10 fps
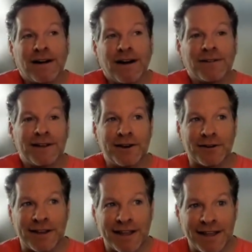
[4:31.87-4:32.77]
unlike
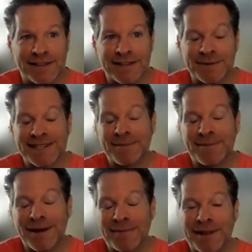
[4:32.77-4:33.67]
your kids, they didn't say,
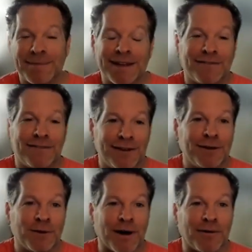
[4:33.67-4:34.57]
mommy, I'm not
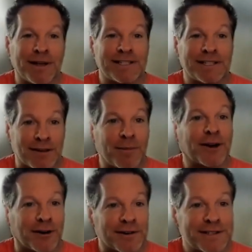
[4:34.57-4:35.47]
feeling well, my
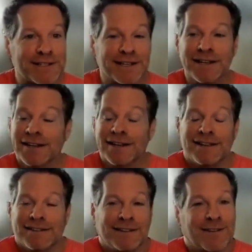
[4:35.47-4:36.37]
stomach hurts.
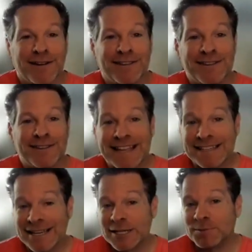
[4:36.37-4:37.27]
The dog
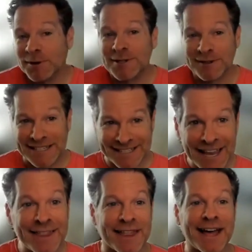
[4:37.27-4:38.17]
doesn't explicitly
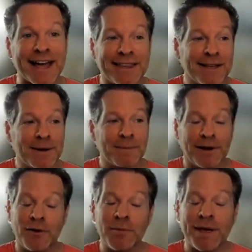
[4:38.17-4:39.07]
say that, but
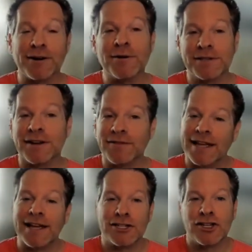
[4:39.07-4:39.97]
if you pay close enough
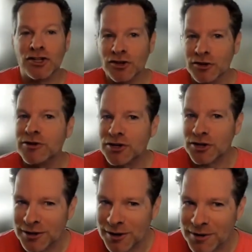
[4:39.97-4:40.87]
attention, you
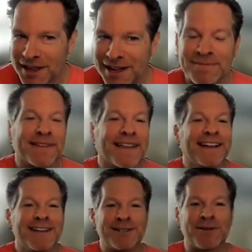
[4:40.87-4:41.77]
should know that.
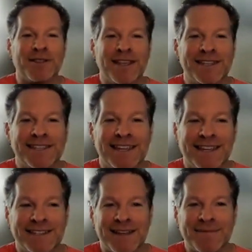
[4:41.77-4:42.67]
So this
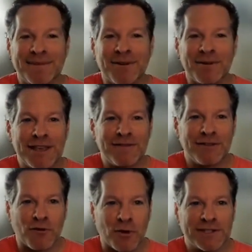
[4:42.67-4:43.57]
is,
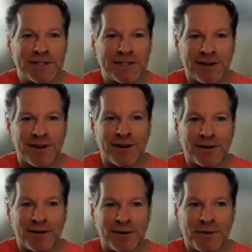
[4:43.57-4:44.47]
giving voice to the
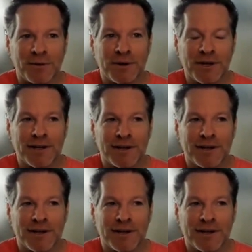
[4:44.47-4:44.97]
dog who,